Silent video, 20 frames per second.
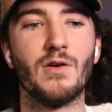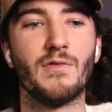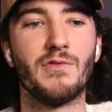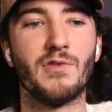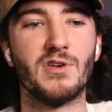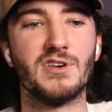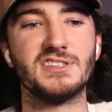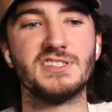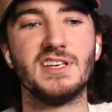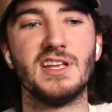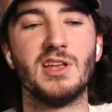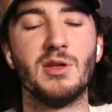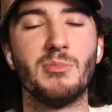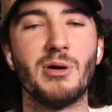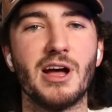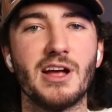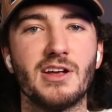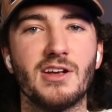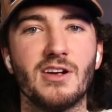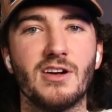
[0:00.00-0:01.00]
forward to seeing you
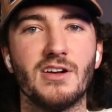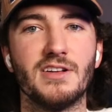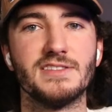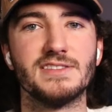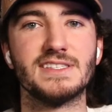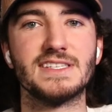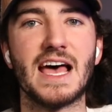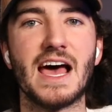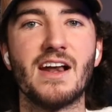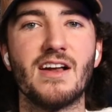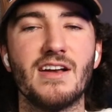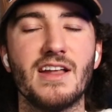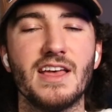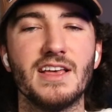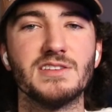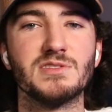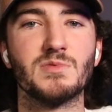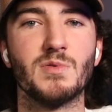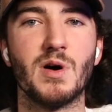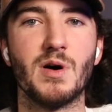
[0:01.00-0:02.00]
back here on Saturday
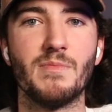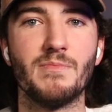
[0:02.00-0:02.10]
as well.